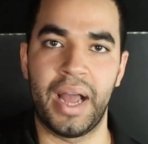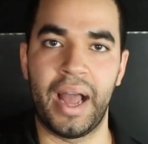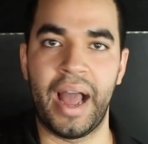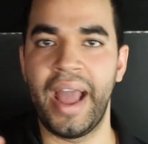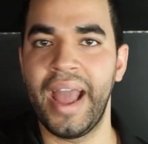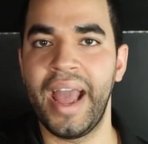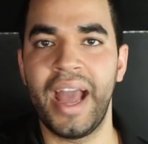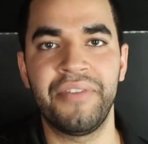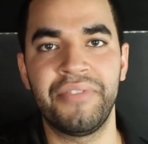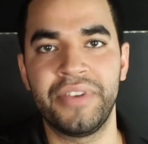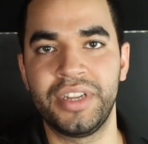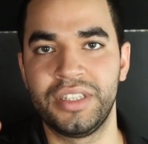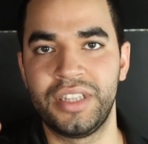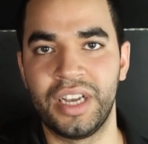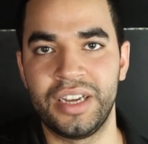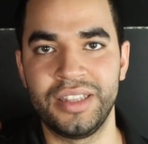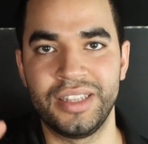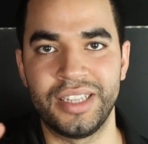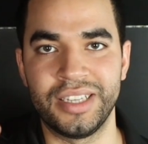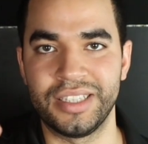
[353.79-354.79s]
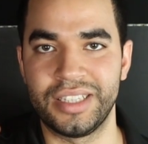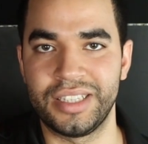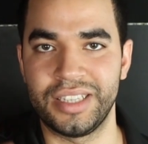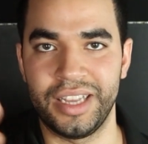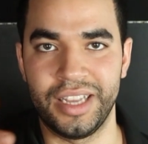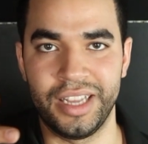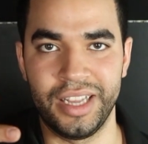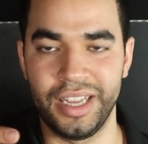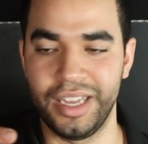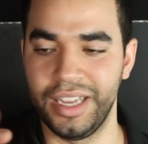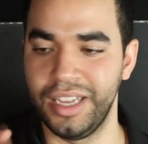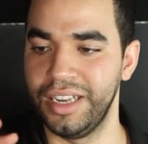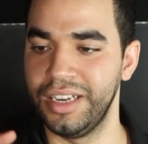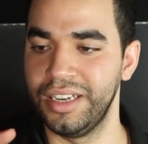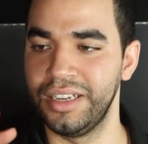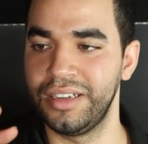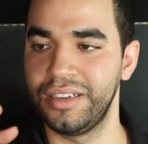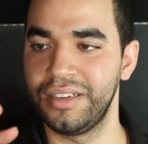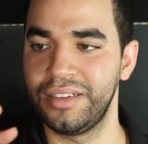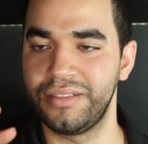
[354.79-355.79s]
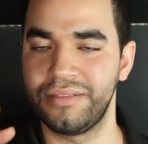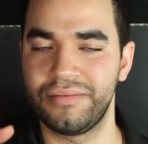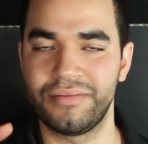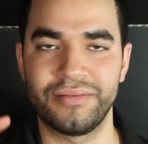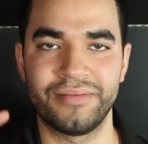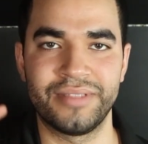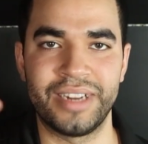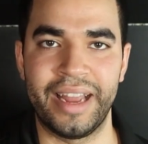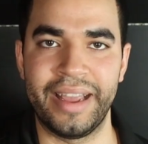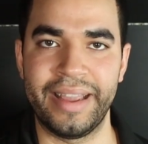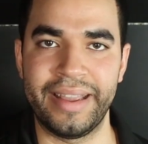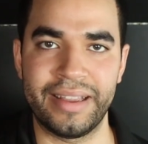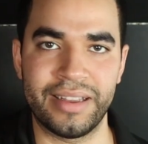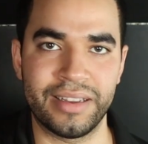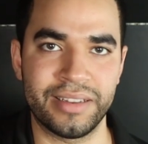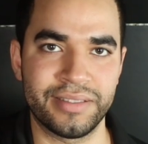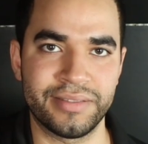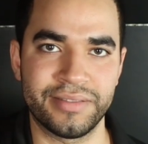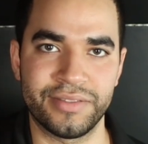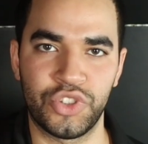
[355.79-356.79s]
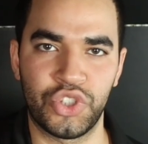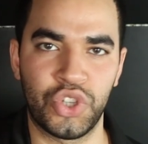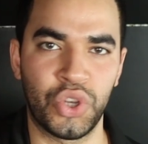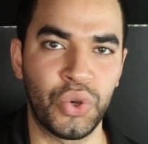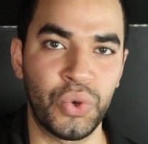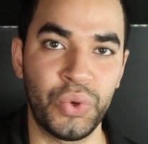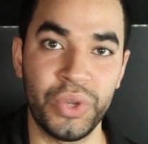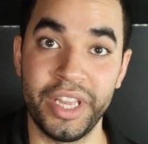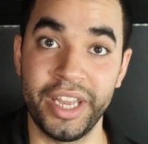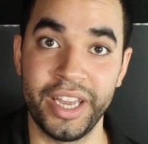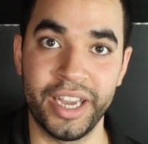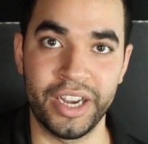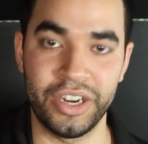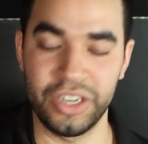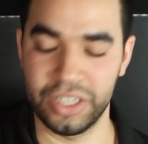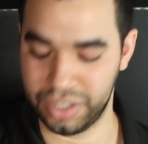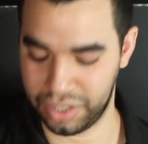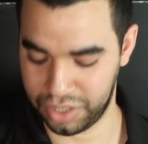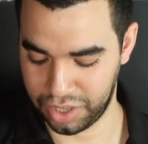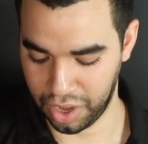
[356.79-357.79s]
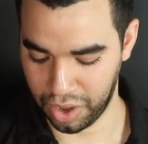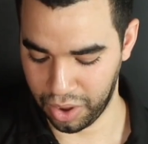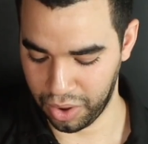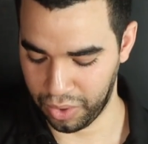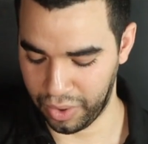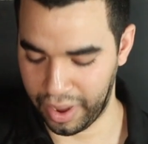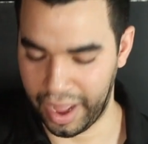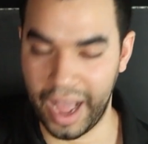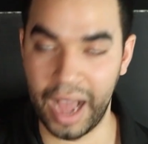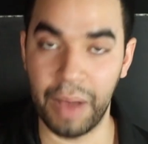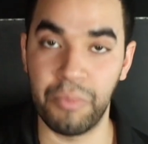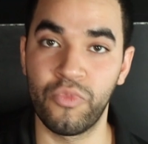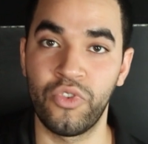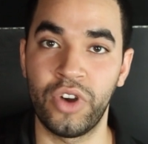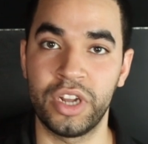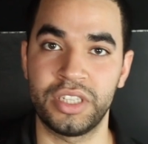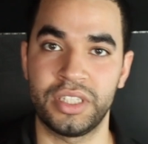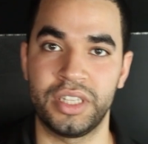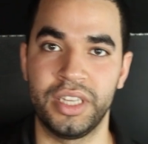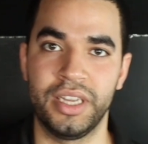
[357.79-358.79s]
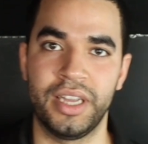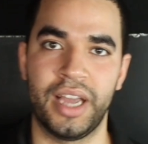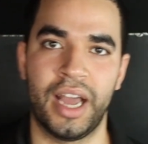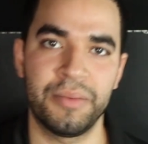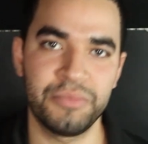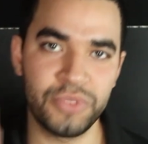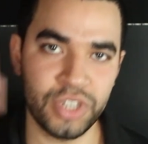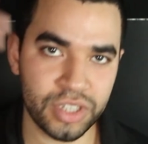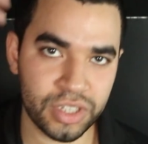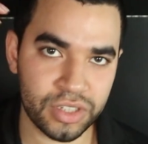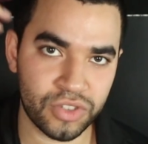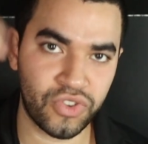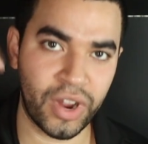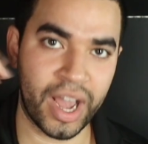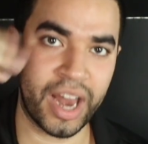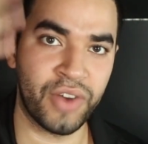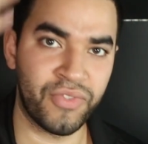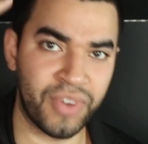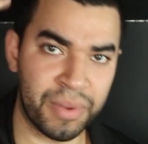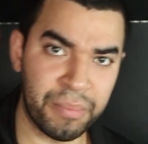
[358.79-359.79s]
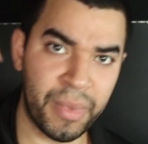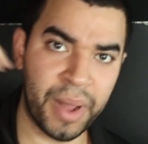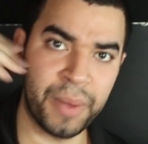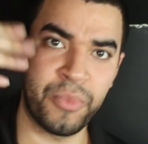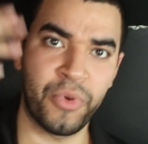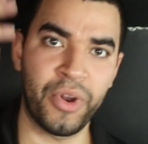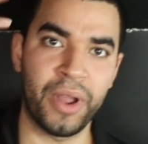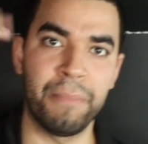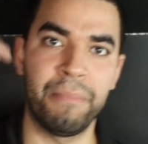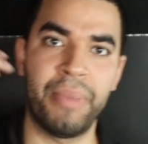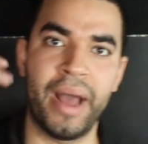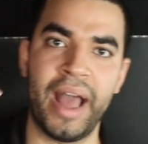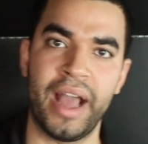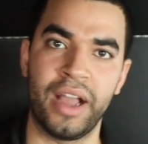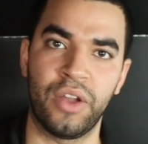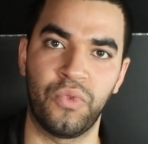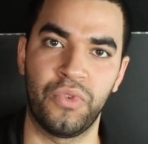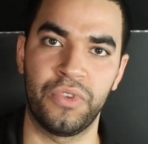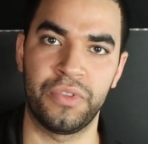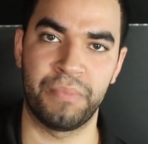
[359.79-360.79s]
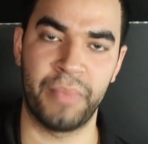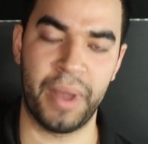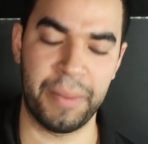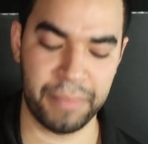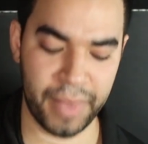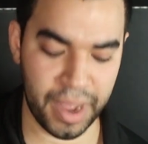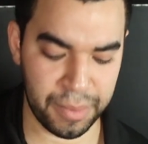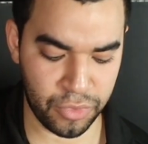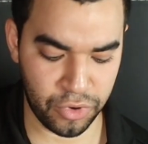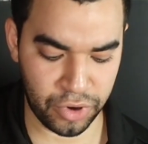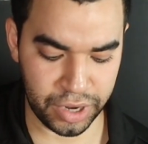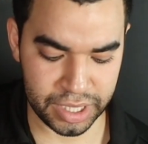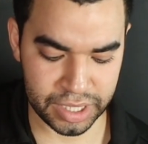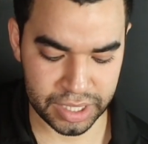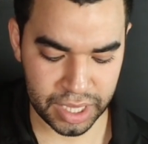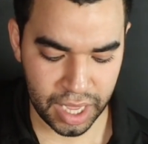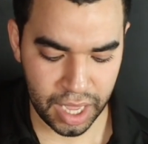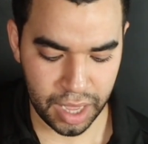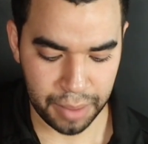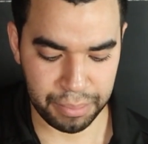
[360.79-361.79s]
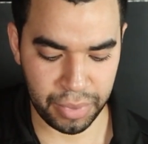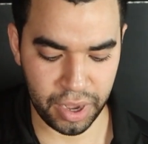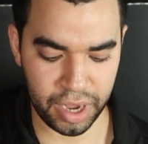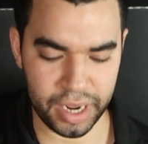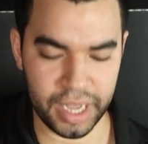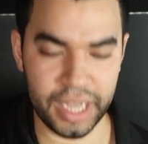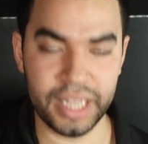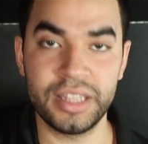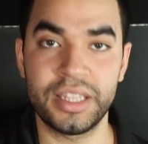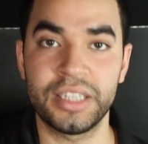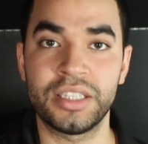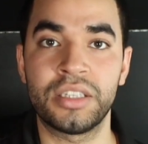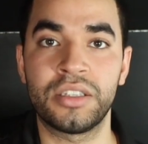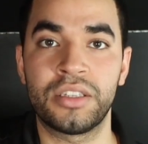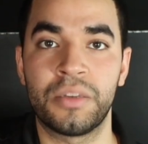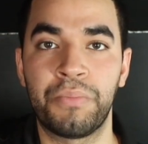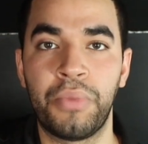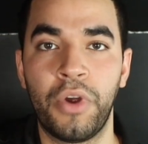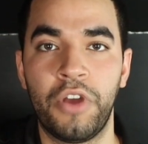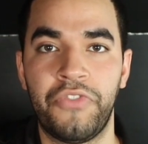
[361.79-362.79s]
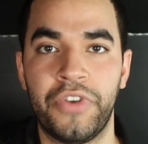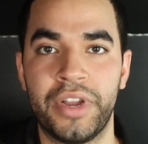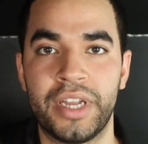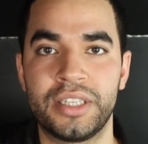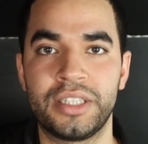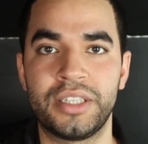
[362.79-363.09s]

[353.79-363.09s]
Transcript: I haven't done this in like 2 years, so I'm rusty. I'm just trying to remember it back with my memories. But this is a perfect